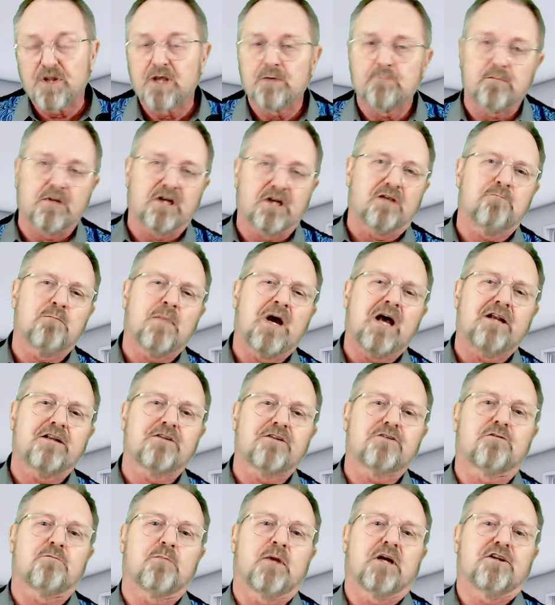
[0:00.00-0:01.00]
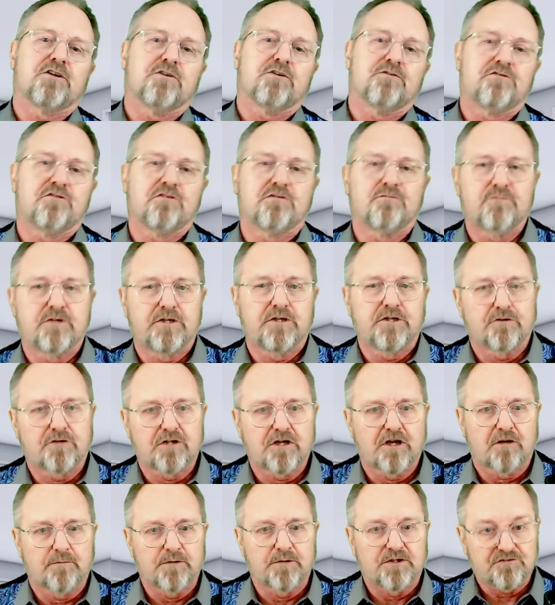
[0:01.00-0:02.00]
but I monitor my YouTube video
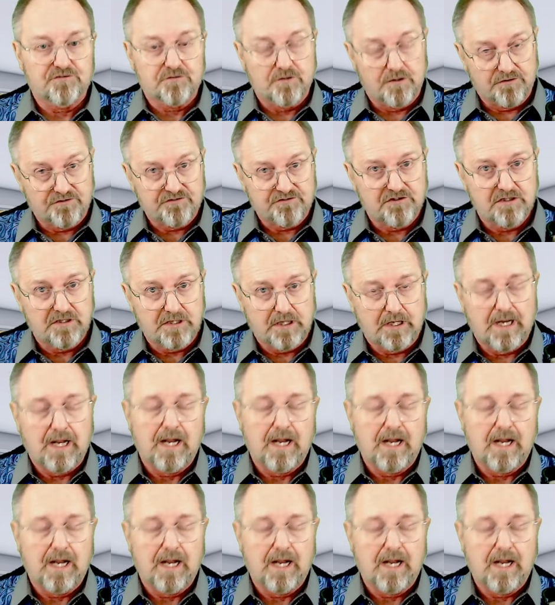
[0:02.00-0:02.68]
comments closely,